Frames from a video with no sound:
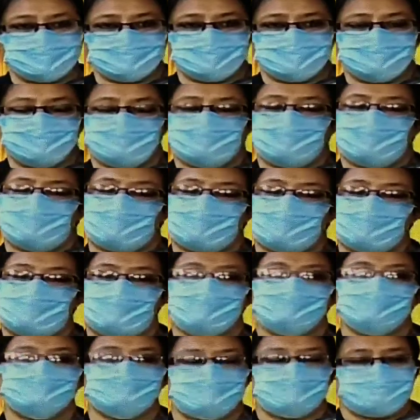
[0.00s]
is a
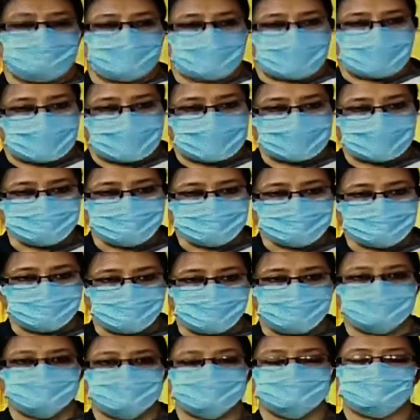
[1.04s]
kind of a plan
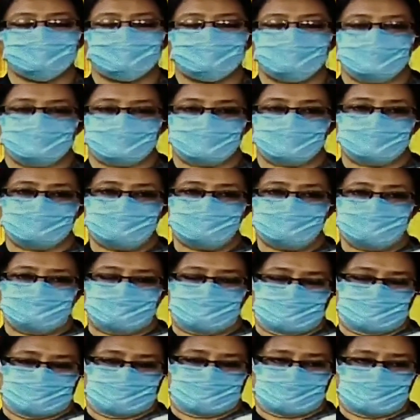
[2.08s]
or a suggestion
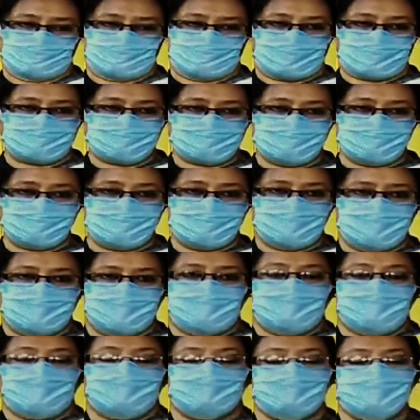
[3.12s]
for a program
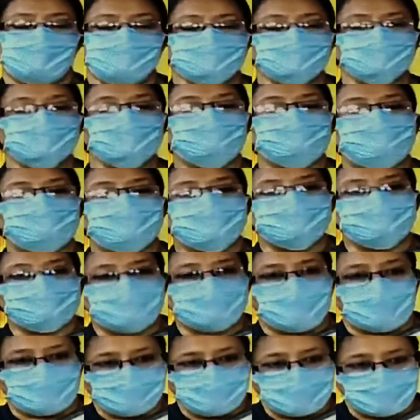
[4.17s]
which you put
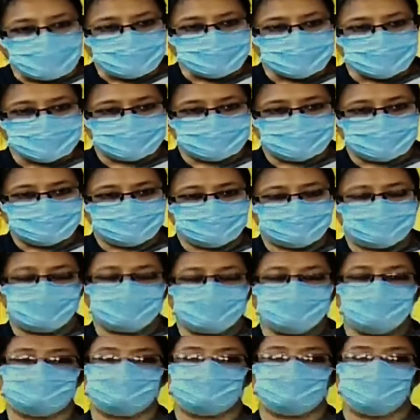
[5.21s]
forward
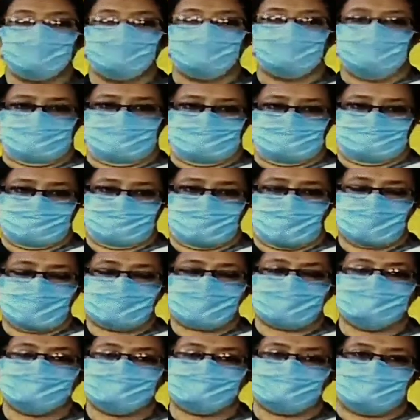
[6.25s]
for approval
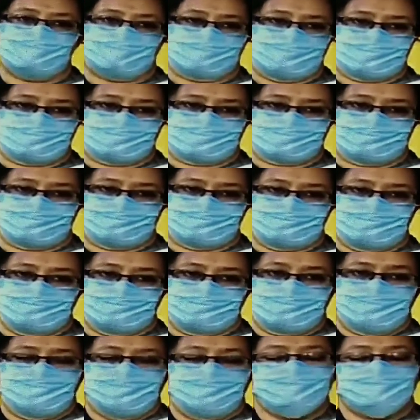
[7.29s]
or consideration.
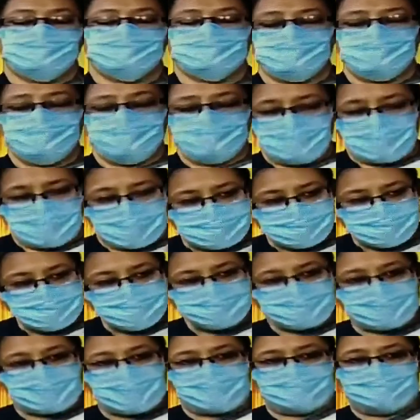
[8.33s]
So you have
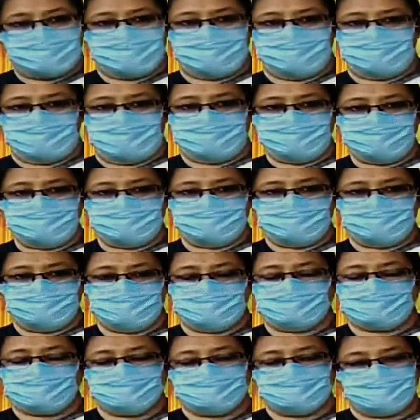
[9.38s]
a plan in mind
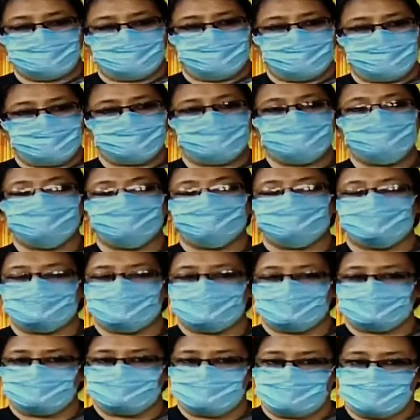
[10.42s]
which is given in the
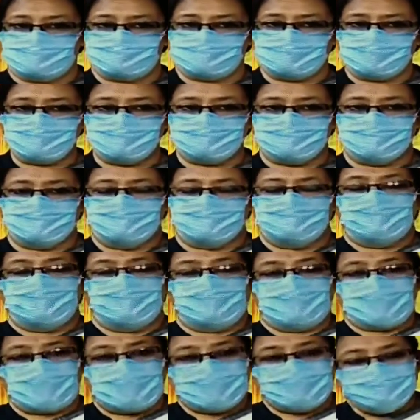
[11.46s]
question paper,
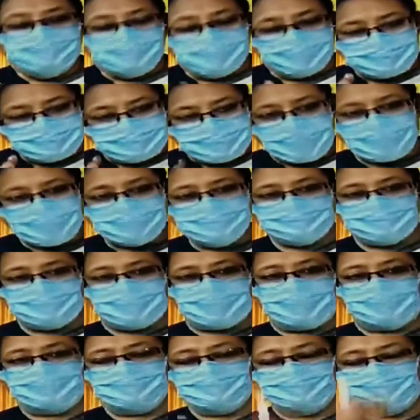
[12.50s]
and for that
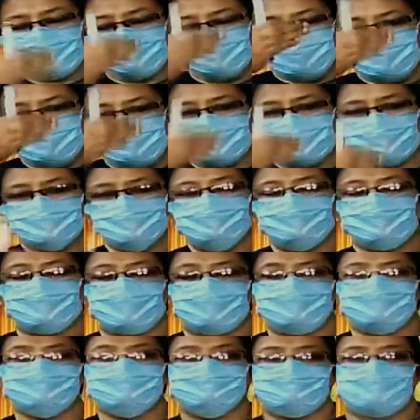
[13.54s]
plan you need to
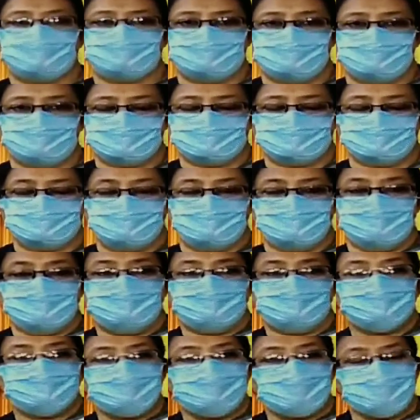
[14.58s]
write a proposal.
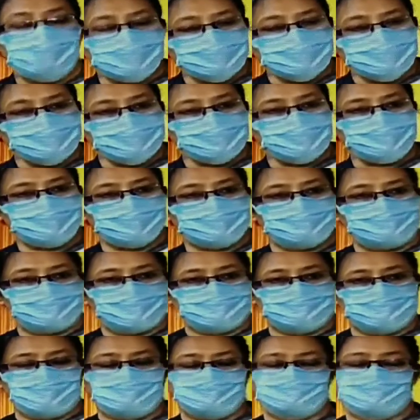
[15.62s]
Now what do you do with the
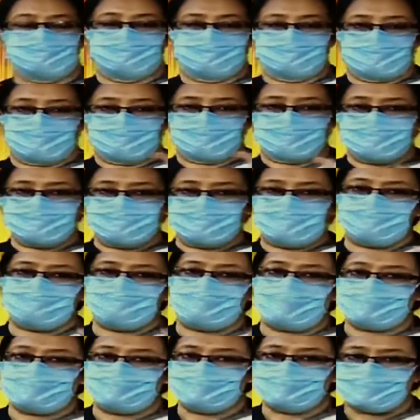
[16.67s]
proposal? If I can
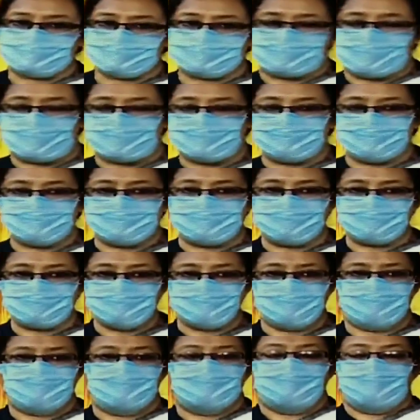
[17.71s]
get back to the slide
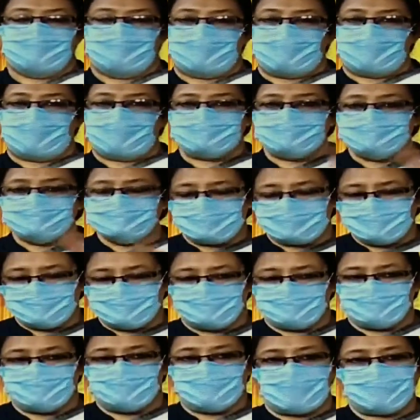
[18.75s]
again, I'll tell
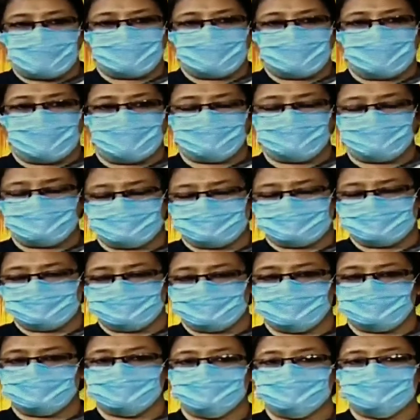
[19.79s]
you why I have written
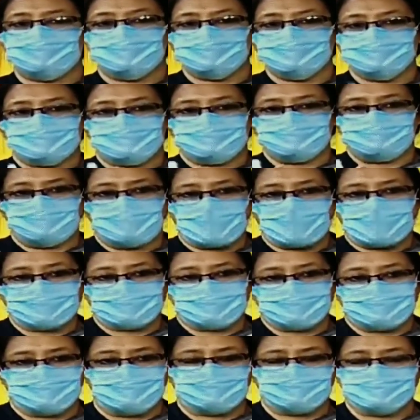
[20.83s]
certain things in
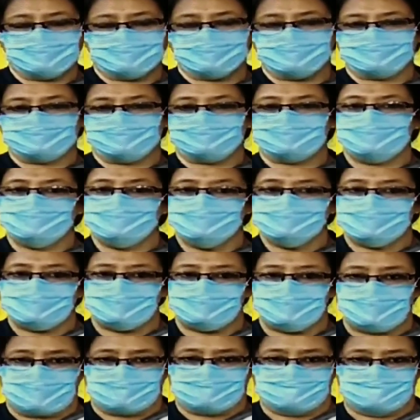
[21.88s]
black and certain things
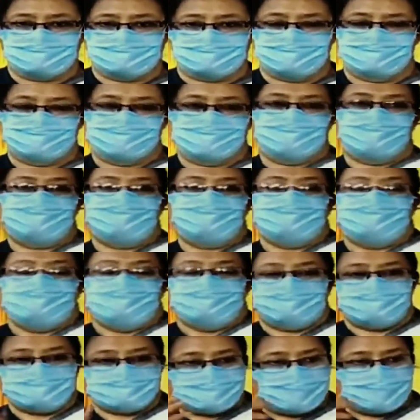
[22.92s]
in red.
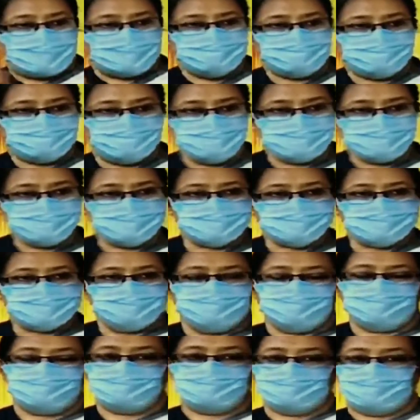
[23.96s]
The slide please,
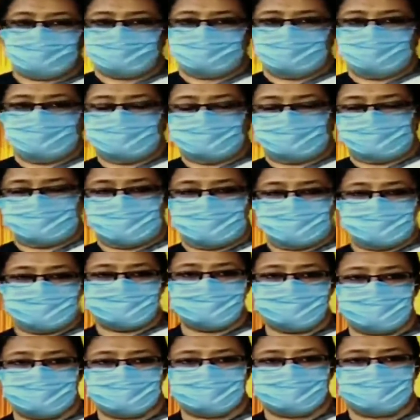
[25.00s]
for the proposal
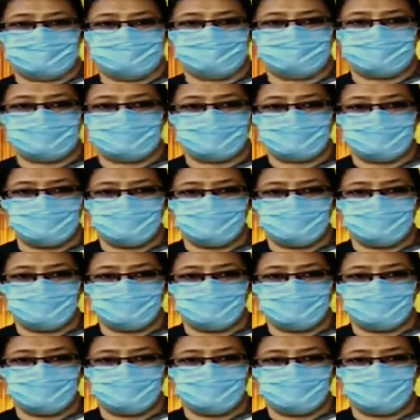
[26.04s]
writing, question number